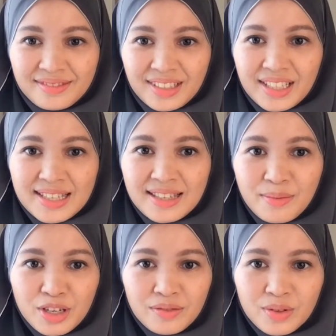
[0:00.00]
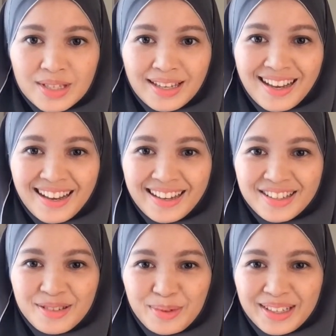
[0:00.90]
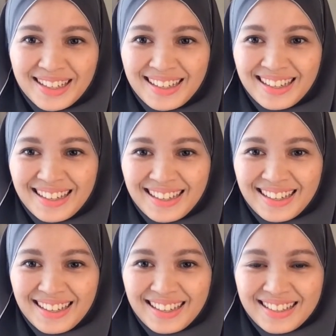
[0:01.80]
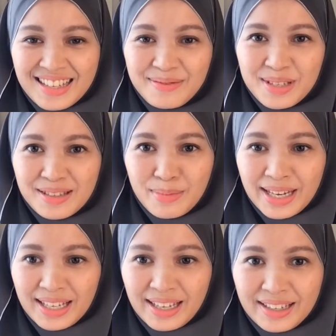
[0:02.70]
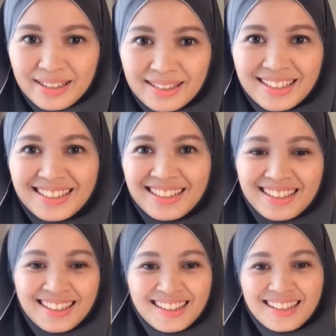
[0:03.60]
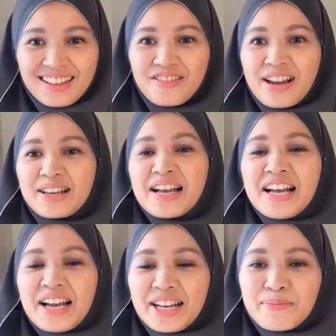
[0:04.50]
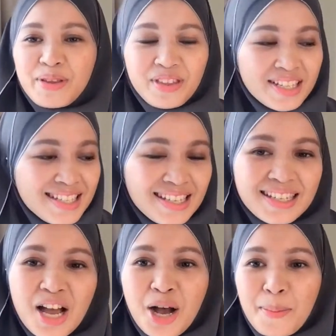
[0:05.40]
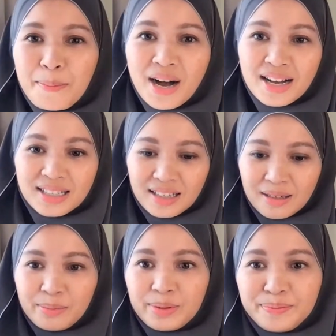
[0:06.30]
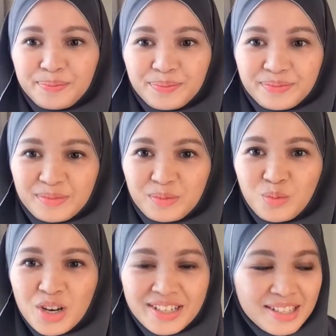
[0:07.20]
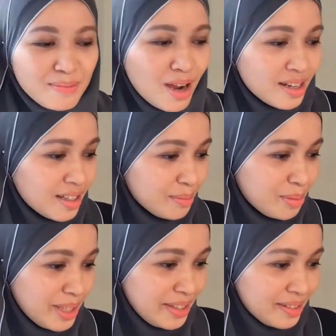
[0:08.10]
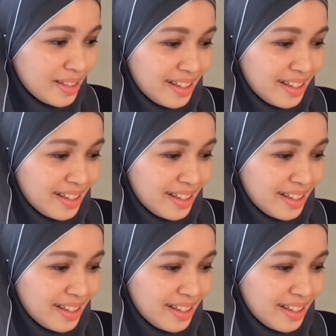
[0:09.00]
I can see many of you saying hi to me. I'm just smiling at it. All right, number 13, markup. What does markup mean?